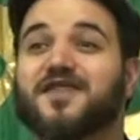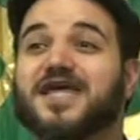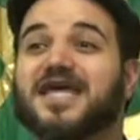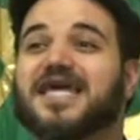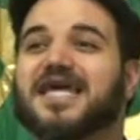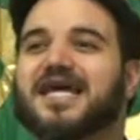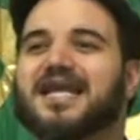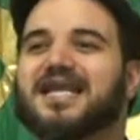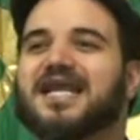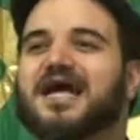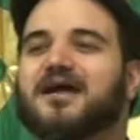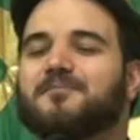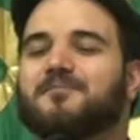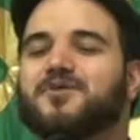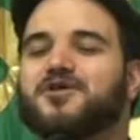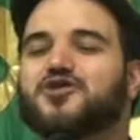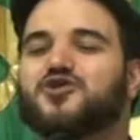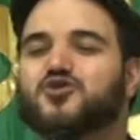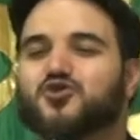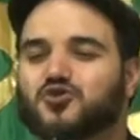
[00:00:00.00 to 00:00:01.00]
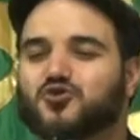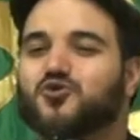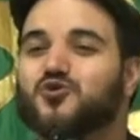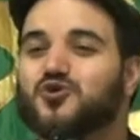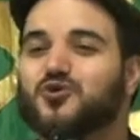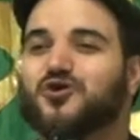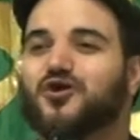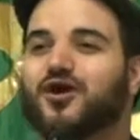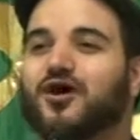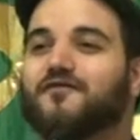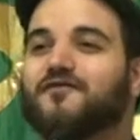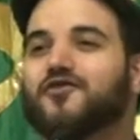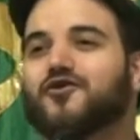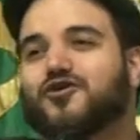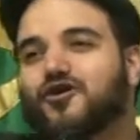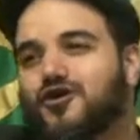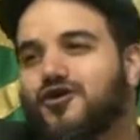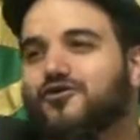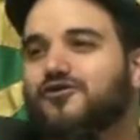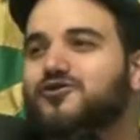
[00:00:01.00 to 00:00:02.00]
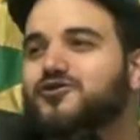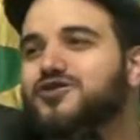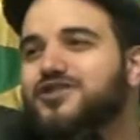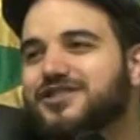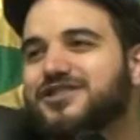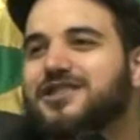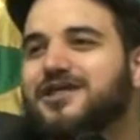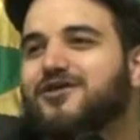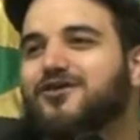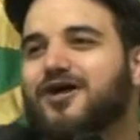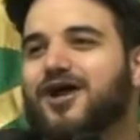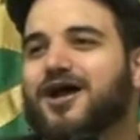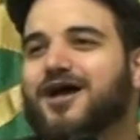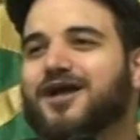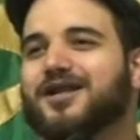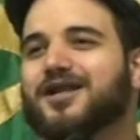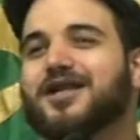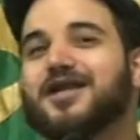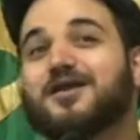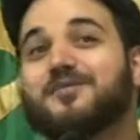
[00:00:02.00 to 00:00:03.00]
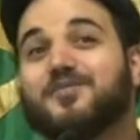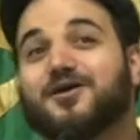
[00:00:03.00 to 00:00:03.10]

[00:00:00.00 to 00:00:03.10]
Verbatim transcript: they cannot be sure of their conclusions later on